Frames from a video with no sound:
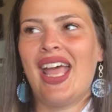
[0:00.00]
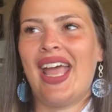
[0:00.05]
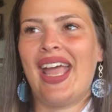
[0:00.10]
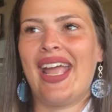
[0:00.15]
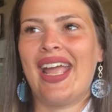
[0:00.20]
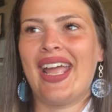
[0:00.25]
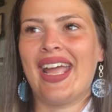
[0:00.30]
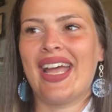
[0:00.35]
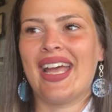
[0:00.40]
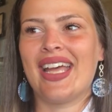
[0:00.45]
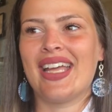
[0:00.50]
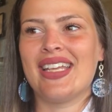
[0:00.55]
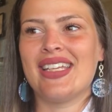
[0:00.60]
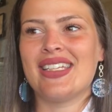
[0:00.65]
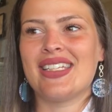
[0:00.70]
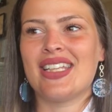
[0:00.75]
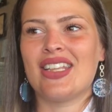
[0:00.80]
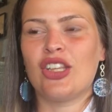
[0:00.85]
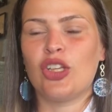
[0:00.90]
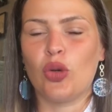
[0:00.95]

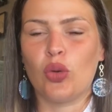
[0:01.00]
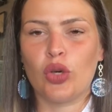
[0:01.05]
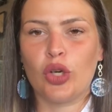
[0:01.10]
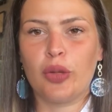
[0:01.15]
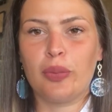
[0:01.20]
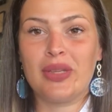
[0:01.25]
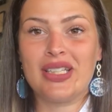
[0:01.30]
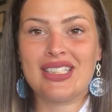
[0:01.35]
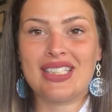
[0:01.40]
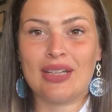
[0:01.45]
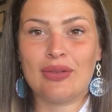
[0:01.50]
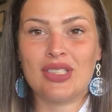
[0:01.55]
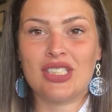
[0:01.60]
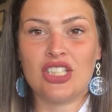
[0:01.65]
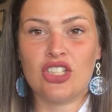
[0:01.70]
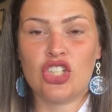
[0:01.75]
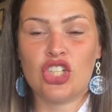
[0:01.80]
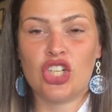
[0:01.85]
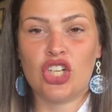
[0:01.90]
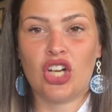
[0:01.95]
And the ornaments I was
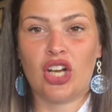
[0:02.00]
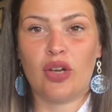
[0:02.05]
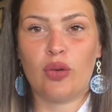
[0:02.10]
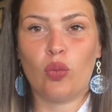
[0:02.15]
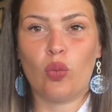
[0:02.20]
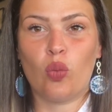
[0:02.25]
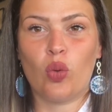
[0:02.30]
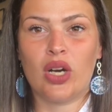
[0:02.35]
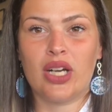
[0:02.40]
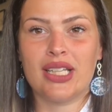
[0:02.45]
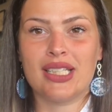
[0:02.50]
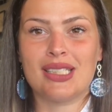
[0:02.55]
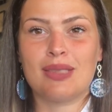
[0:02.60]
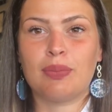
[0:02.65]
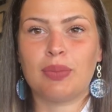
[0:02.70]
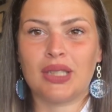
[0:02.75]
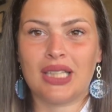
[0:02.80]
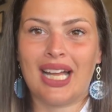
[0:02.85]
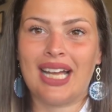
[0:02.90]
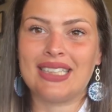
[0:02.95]
stitching on was
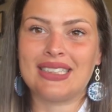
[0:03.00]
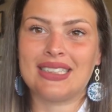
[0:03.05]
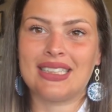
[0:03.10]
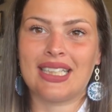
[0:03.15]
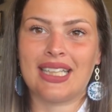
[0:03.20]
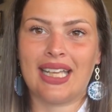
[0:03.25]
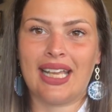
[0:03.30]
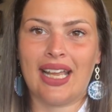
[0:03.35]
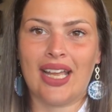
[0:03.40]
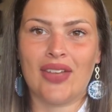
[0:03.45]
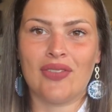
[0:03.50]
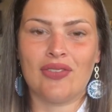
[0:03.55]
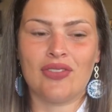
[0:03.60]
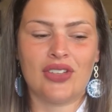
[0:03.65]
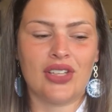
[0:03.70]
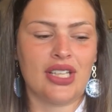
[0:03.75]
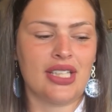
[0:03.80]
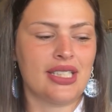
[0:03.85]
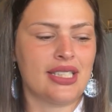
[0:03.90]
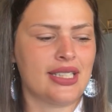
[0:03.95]
plastic
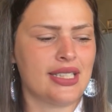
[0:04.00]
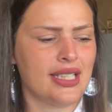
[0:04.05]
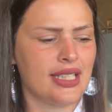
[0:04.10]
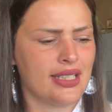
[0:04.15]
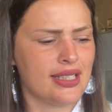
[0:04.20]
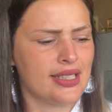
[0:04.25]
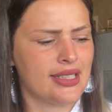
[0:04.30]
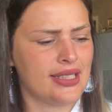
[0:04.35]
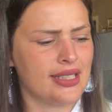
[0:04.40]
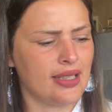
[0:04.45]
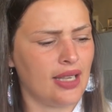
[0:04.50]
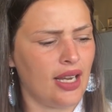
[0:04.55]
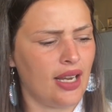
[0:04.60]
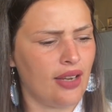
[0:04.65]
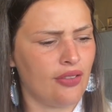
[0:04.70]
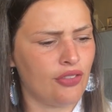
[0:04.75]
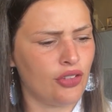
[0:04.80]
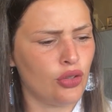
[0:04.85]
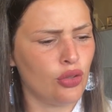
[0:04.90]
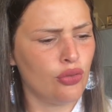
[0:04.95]
canvas. So a
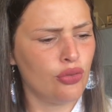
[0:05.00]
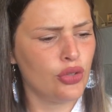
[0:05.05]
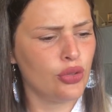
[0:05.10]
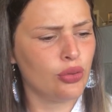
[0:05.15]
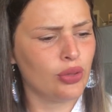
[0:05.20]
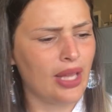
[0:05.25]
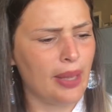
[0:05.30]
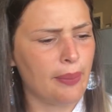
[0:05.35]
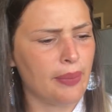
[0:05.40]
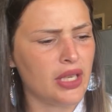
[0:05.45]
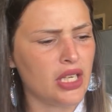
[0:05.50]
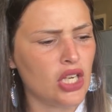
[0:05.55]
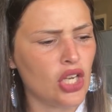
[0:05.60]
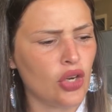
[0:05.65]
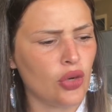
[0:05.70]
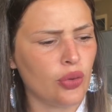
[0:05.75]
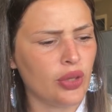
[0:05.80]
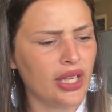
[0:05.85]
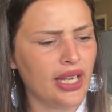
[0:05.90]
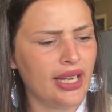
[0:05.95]
few of you let me
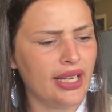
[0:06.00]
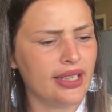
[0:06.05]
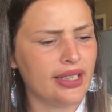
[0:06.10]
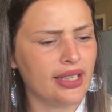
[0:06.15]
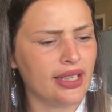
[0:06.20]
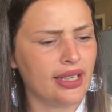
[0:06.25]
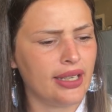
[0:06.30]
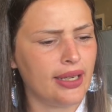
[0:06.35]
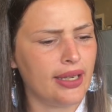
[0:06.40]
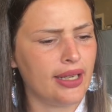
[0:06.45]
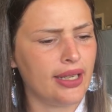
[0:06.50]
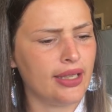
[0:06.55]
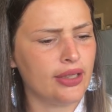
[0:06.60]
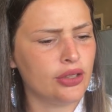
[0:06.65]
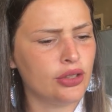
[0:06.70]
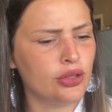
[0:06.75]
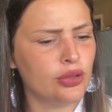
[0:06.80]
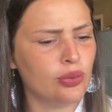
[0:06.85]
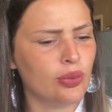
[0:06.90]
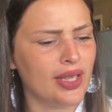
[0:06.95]
know that.
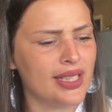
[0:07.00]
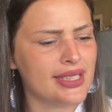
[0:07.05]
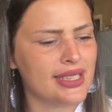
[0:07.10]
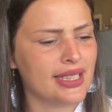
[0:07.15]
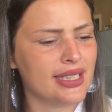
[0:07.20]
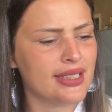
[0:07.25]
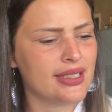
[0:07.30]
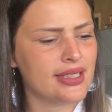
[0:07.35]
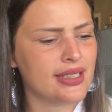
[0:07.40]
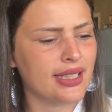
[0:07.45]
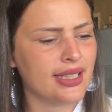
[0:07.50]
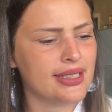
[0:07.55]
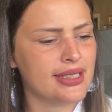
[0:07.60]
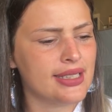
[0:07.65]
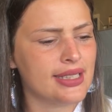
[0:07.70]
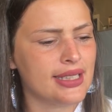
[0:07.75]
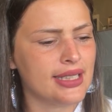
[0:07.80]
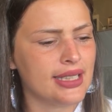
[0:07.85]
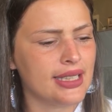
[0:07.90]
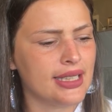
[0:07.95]
Who was it? Let's
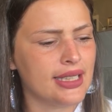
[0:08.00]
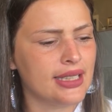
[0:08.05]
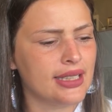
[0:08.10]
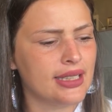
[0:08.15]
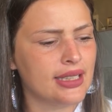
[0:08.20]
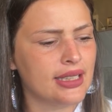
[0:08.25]
see.